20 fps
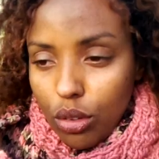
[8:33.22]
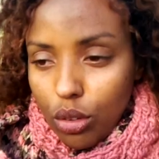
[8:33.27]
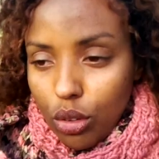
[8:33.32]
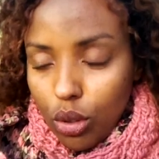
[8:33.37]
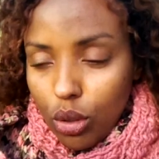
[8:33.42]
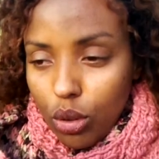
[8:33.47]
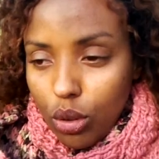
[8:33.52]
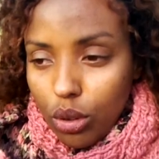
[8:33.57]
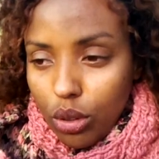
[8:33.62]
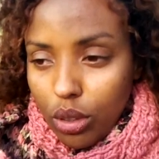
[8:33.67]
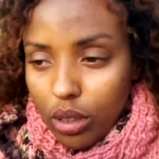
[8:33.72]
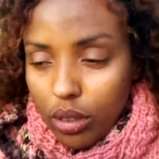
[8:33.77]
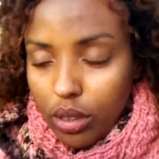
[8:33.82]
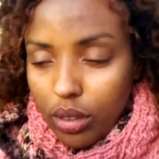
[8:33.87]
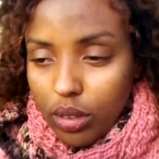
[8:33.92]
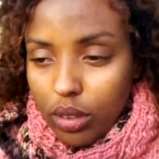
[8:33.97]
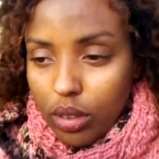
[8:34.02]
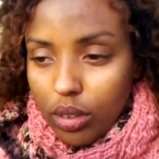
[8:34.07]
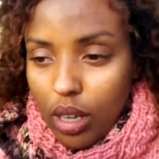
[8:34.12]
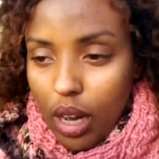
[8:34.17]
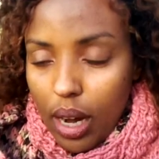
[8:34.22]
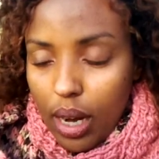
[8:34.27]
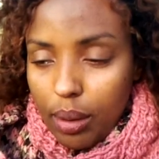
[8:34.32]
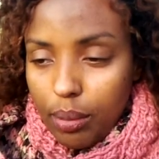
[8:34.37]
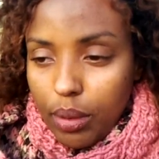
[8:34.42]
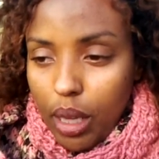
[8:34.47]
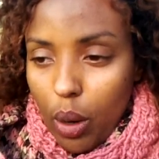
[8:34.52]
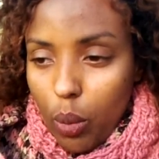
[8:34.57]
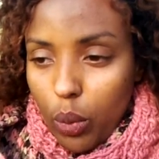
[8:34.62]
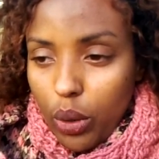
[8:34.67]
So this is a
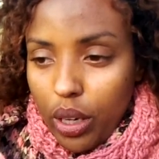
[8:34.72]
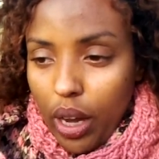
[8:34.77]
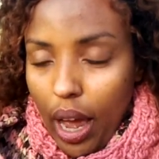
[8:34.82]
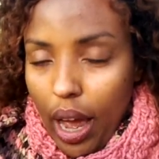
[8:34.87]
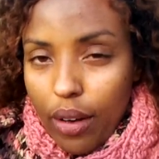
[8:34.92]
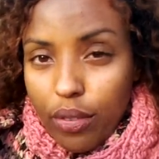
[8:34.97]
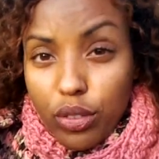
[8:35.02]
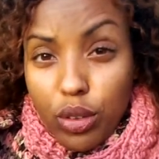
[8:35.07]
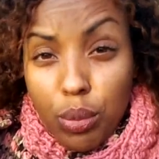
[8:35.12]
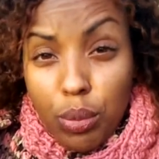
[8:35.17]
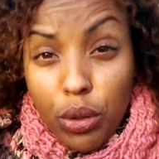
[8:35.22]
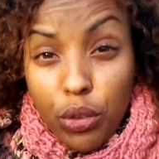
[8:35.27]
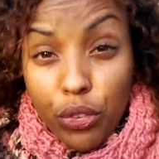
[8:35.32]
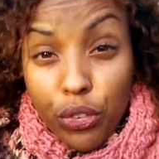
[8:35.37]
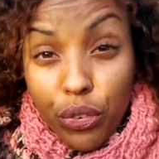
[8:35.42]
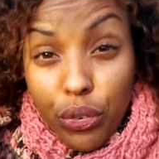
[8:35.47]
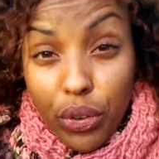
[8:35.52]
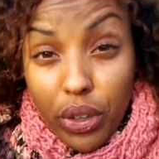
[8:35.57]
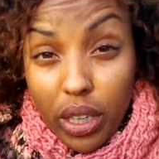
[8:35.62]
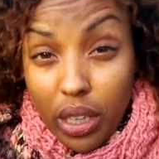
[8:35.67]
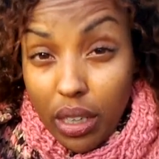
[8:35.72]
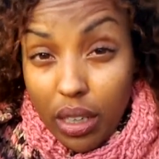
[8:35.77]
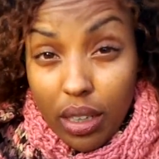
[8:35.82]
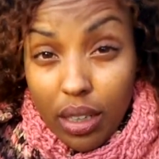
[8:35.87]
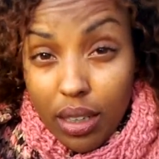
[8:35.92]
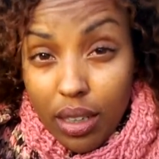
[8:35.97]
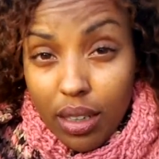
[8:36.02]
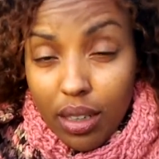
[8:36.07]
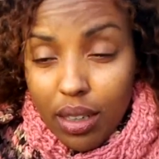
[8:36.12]
time that we have to be free